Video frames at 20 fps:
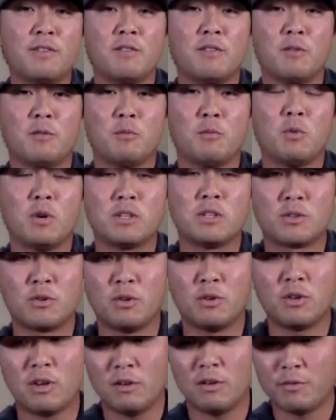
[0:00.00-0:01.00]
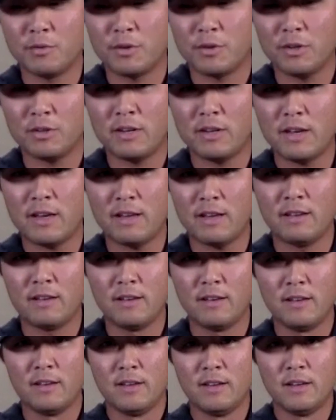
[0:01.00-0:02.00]
what's going on for your day,
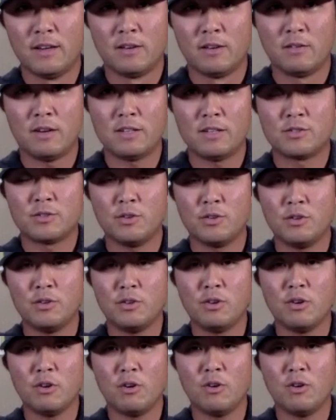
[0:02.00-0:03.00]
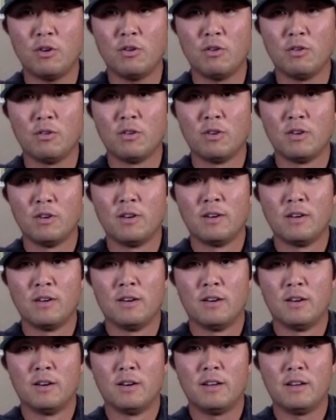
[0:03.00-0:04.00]
right? So you know
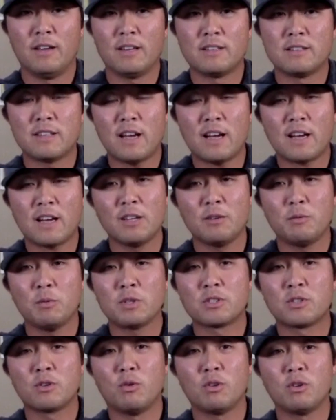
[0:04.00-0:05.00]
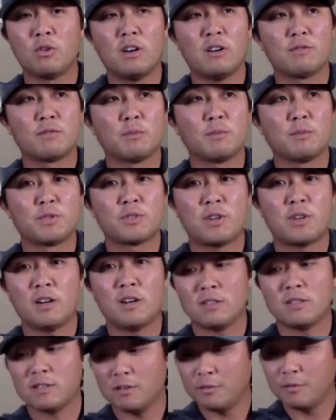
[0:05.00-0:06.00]
exactly what's going on from
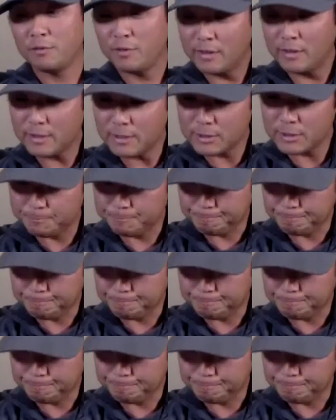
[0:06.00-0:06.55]
start to finish.